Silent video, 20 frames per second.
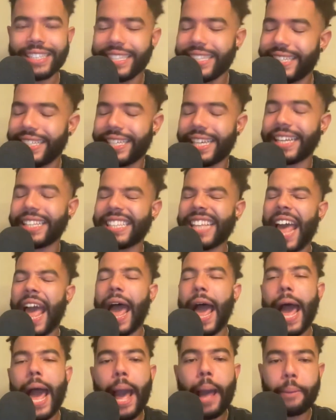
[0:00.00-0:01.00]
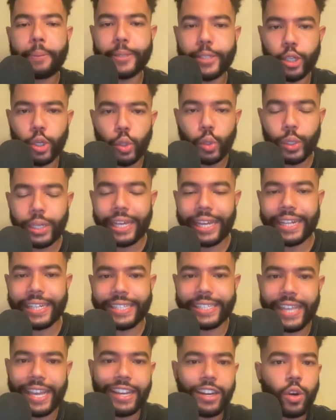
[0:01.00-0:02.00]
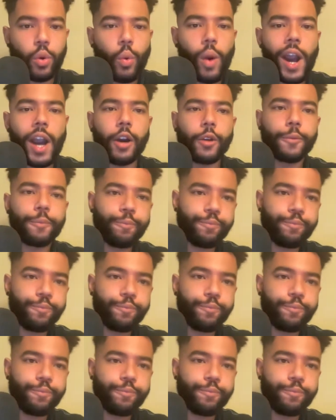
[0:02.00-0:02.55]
this gets absolutely insane and wild.